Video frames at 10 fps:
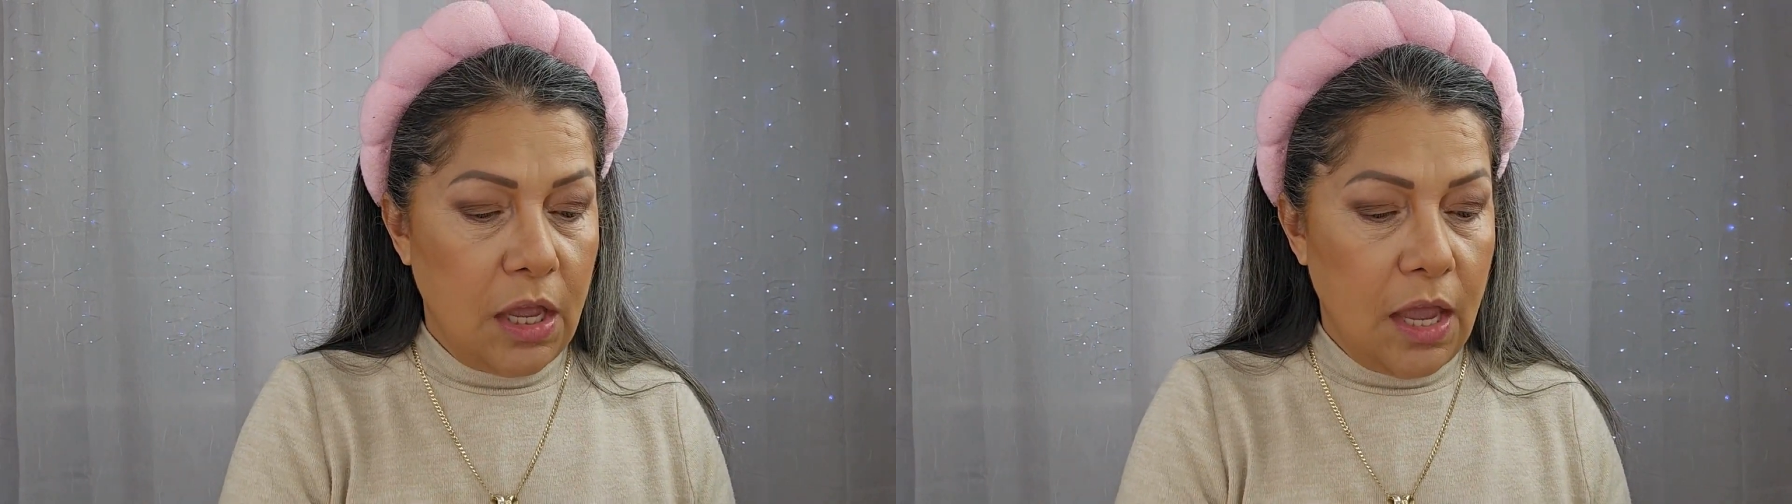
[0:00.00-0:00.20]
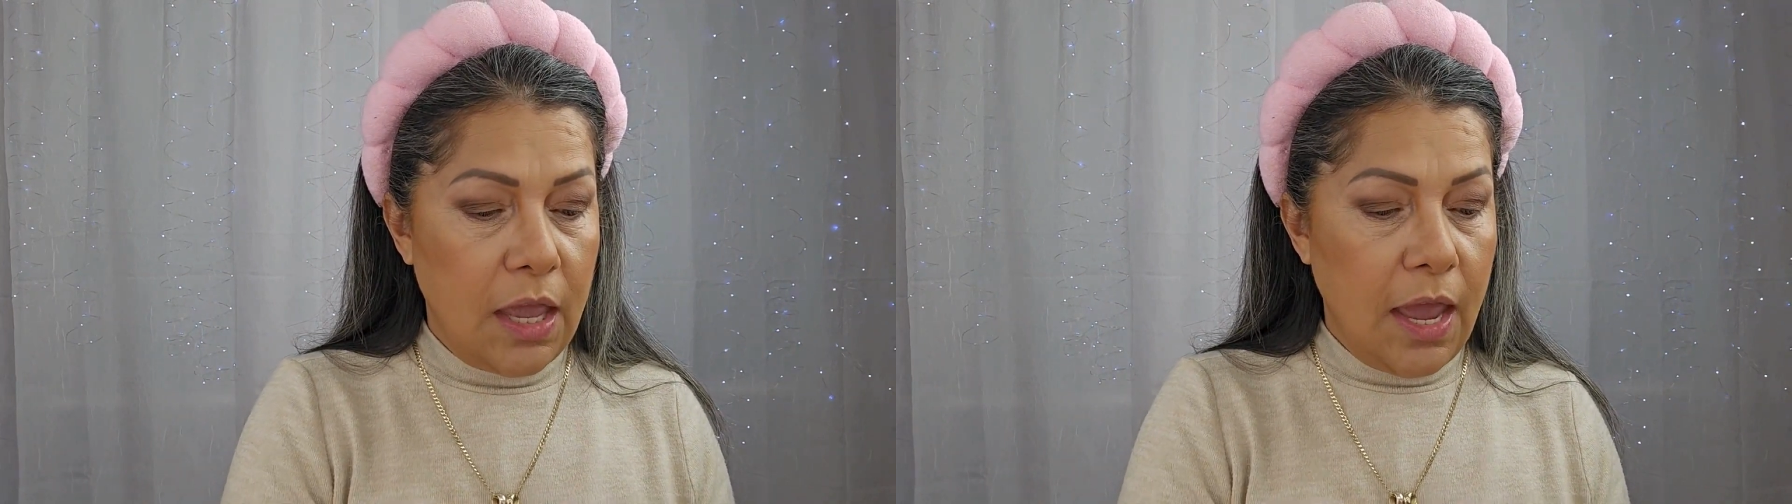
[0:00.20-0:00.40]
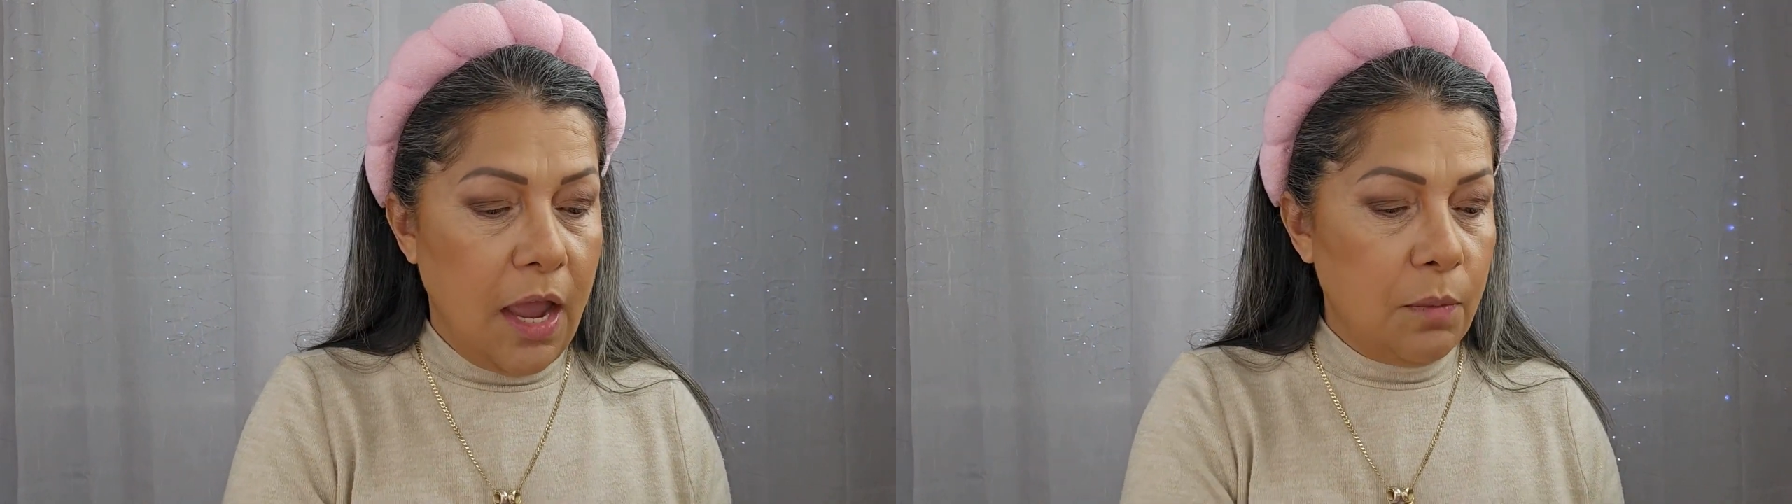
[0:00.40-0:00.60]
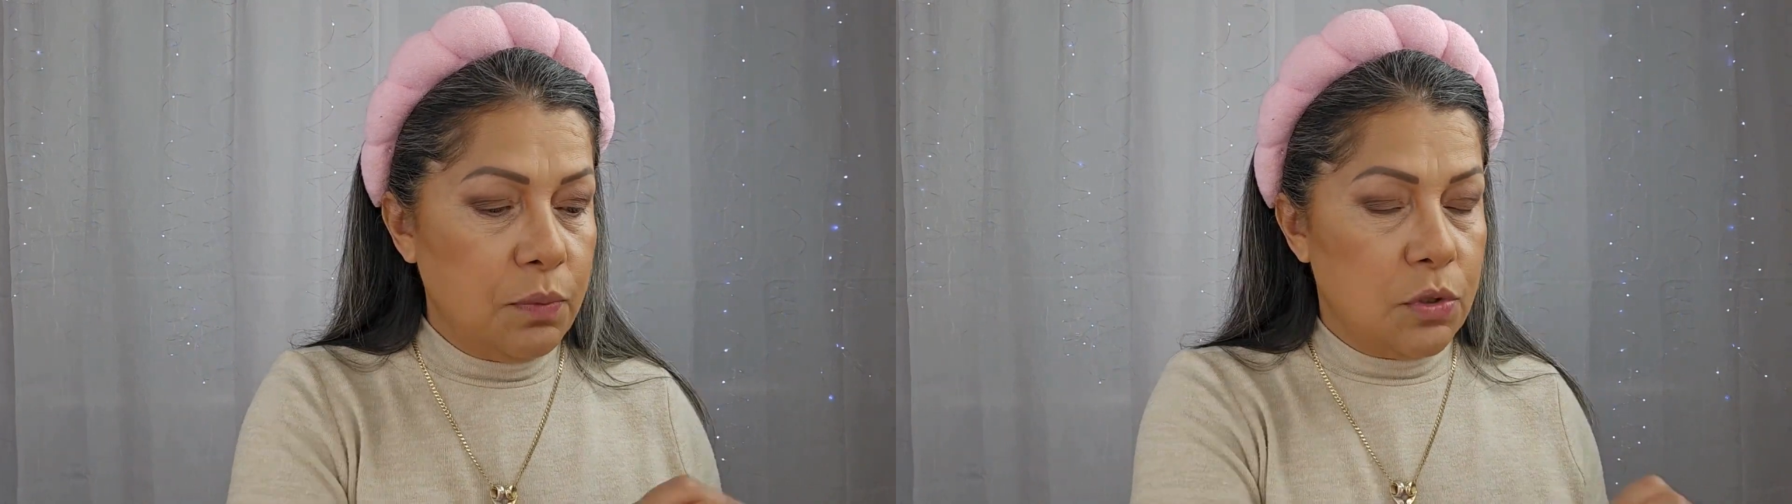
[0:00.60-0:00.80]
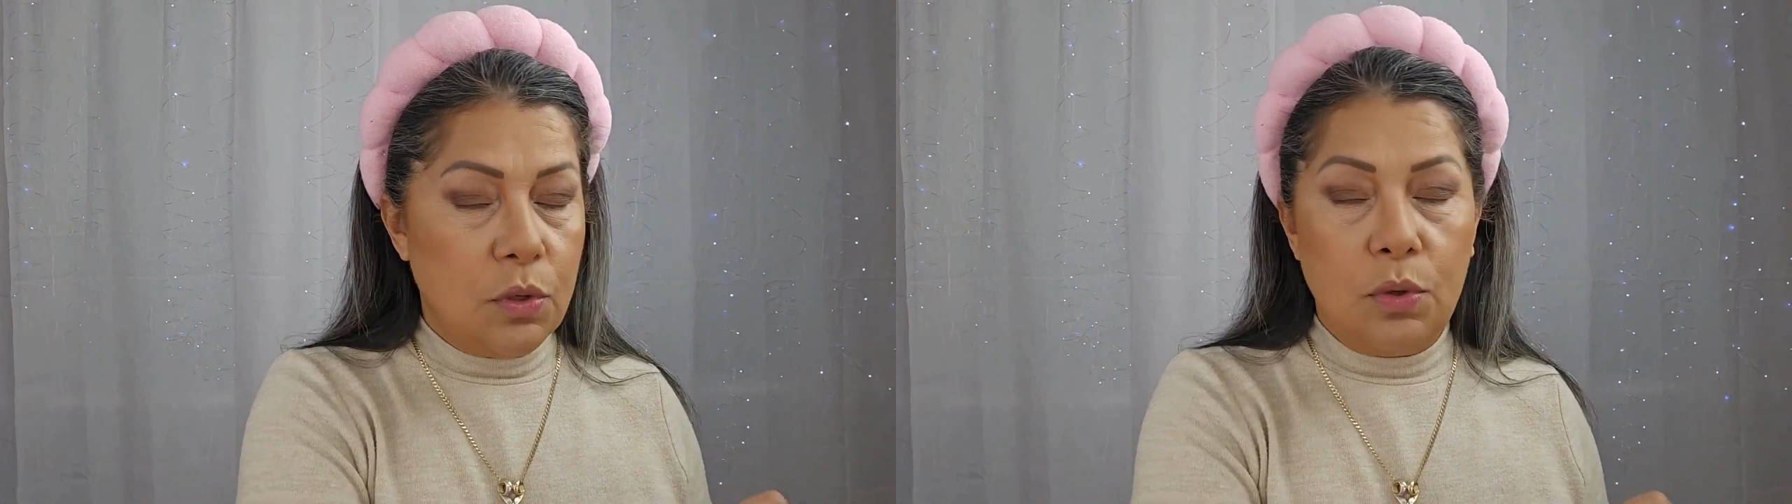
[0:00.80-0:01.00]
I
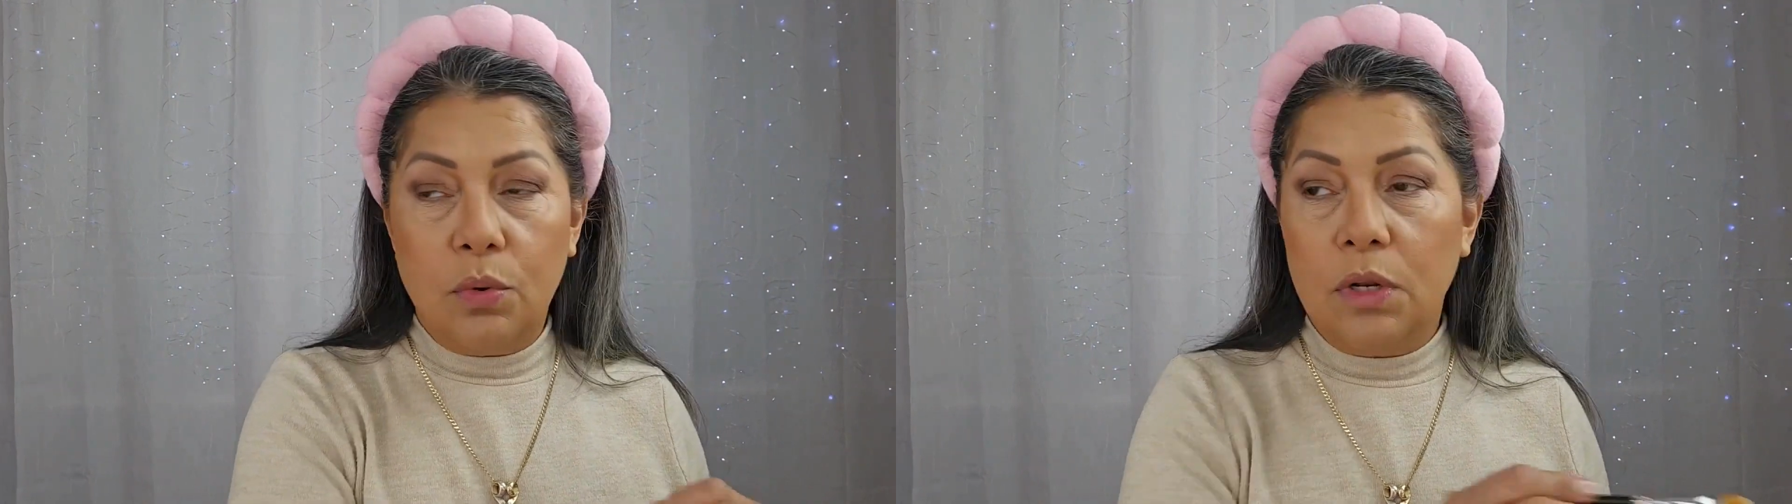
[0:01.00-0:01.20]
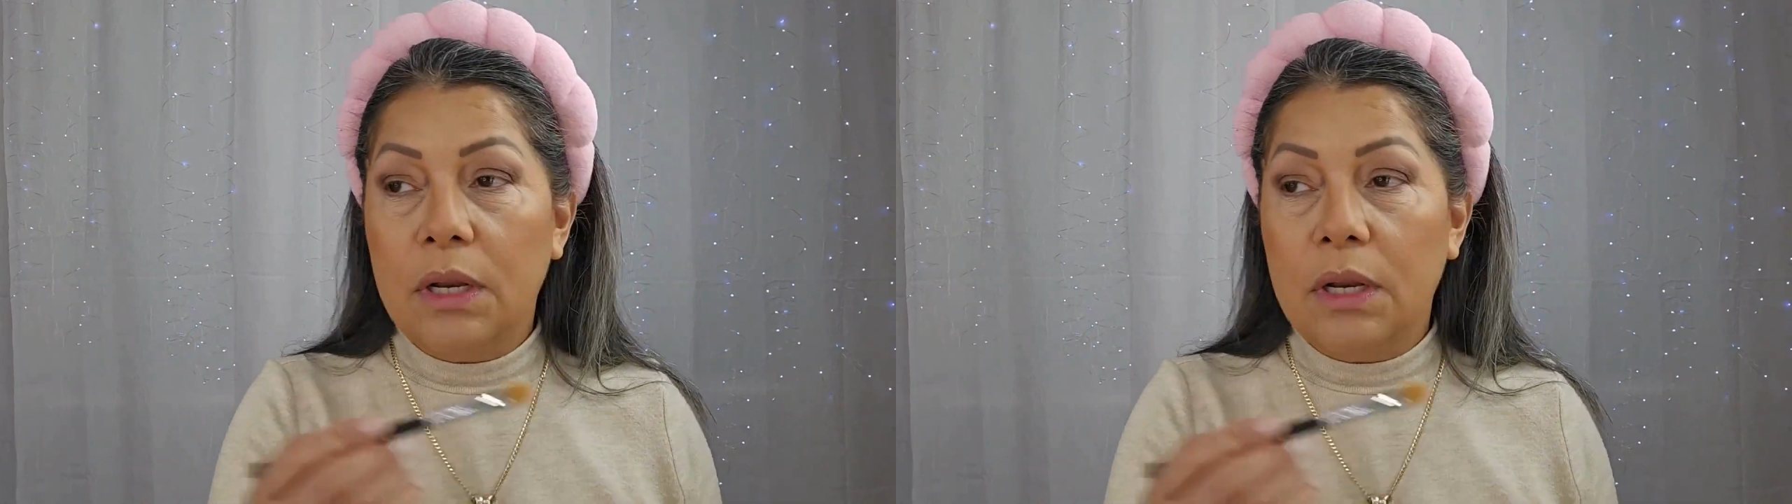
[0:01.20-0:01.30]
absolutely